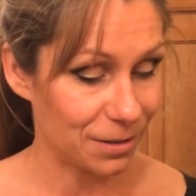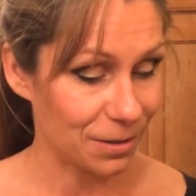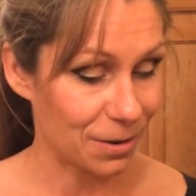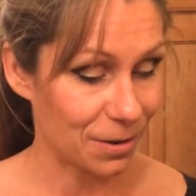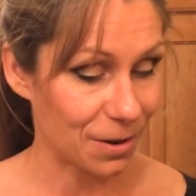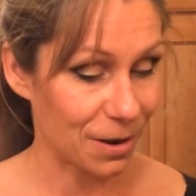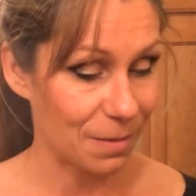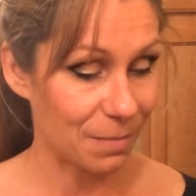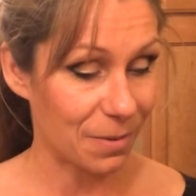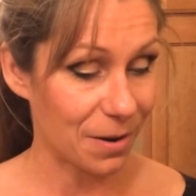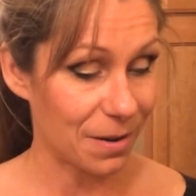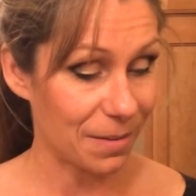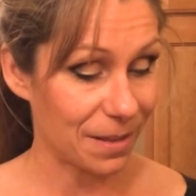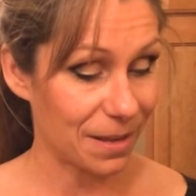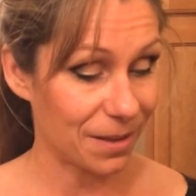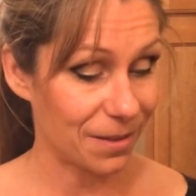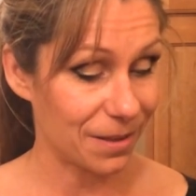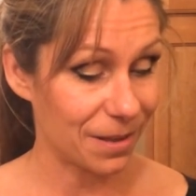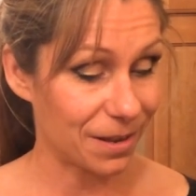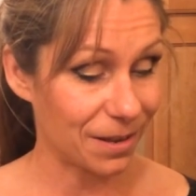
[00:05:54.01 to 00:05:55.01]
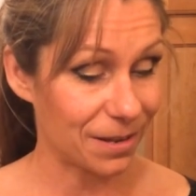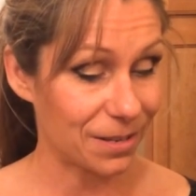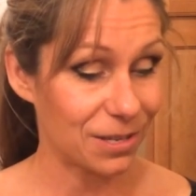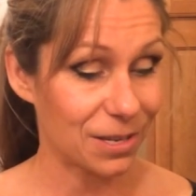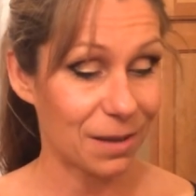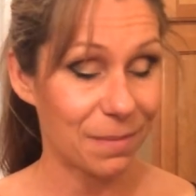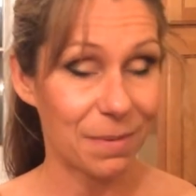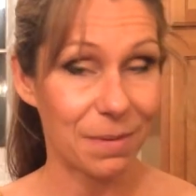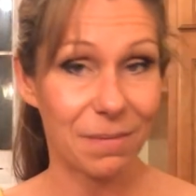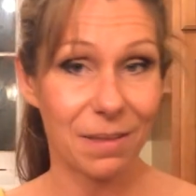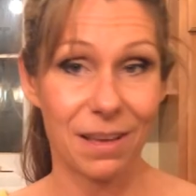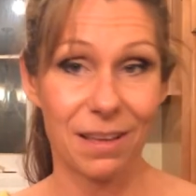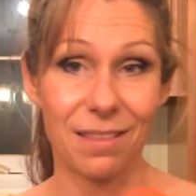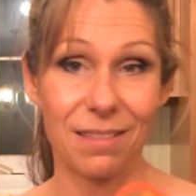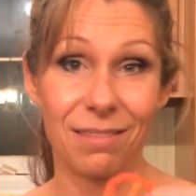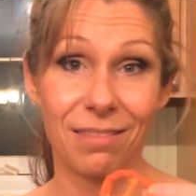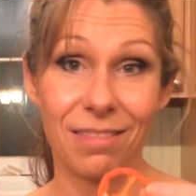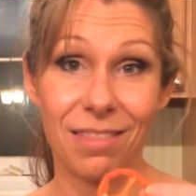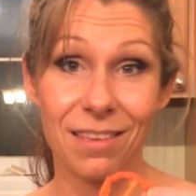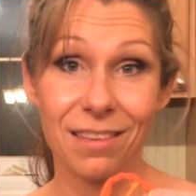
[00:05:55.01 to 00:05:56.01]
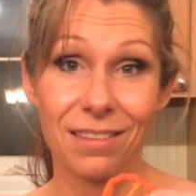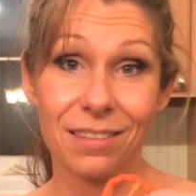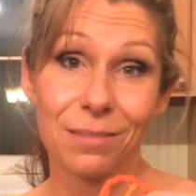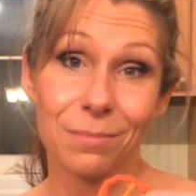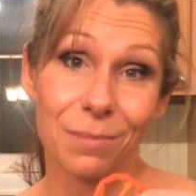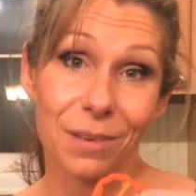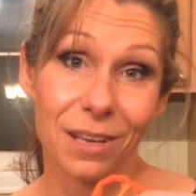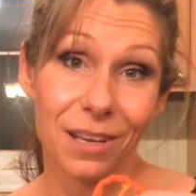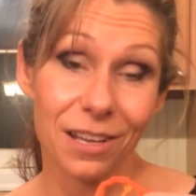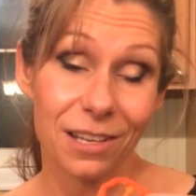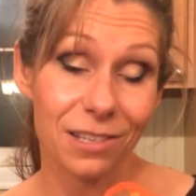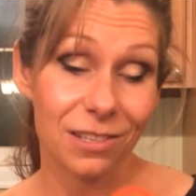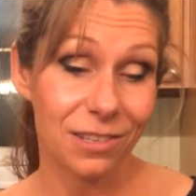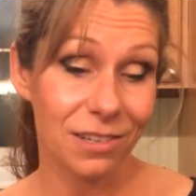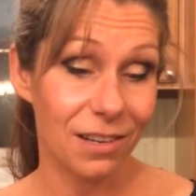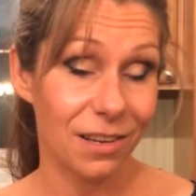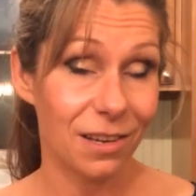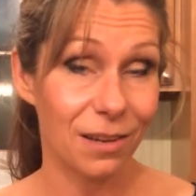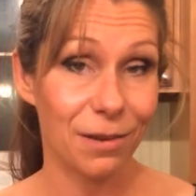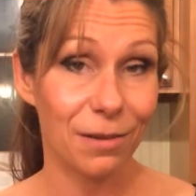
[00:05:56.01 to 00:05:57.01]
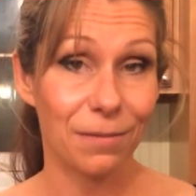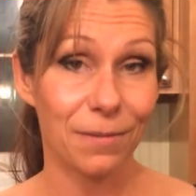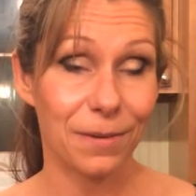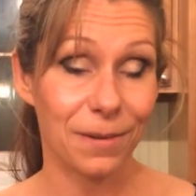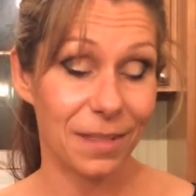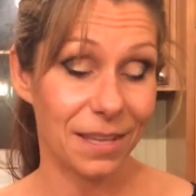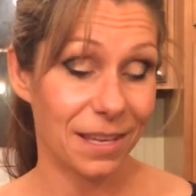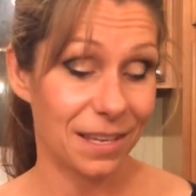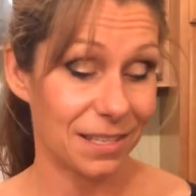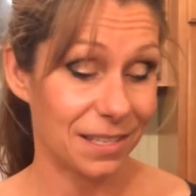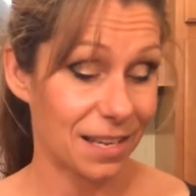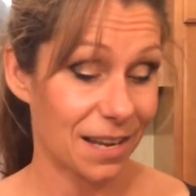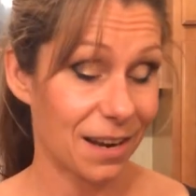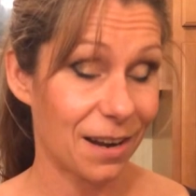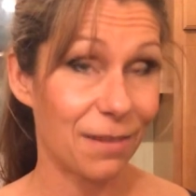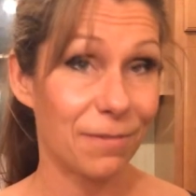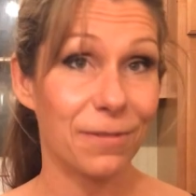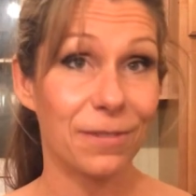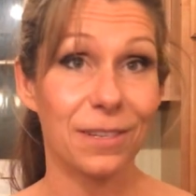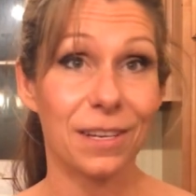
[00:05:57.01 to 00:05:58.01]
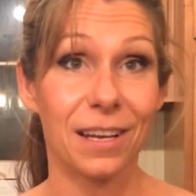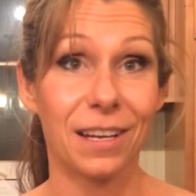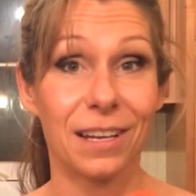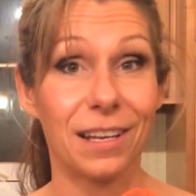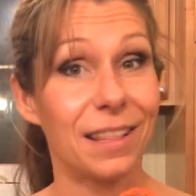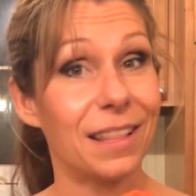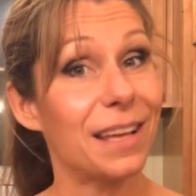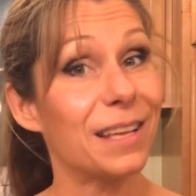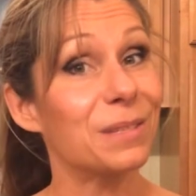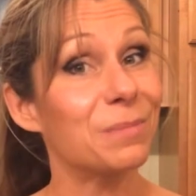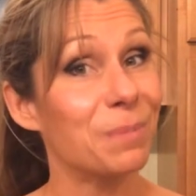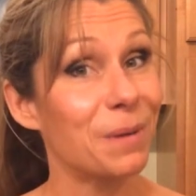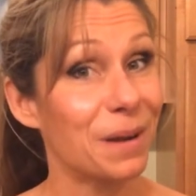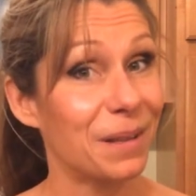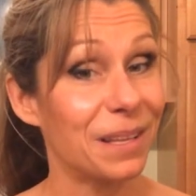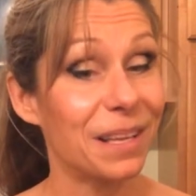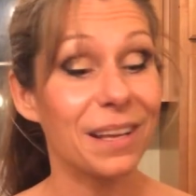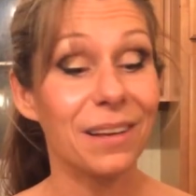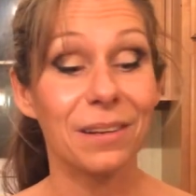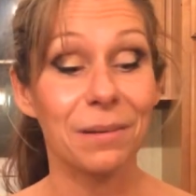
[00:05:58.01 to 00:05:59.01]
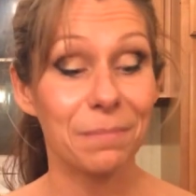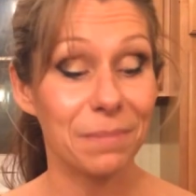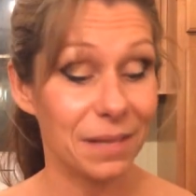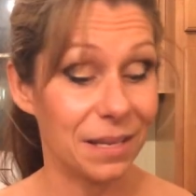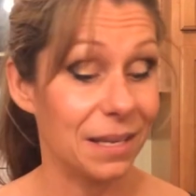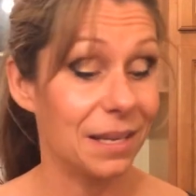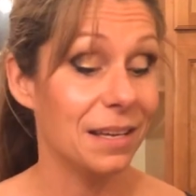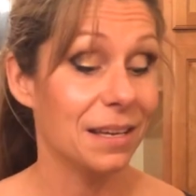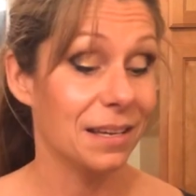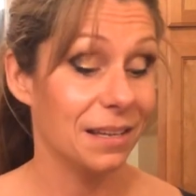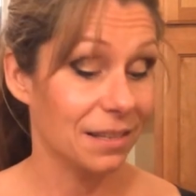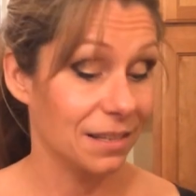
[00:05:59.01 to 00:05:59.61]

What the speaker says: So I'm probably only going to chop up like this much for the entire frittata, and that's probably going to be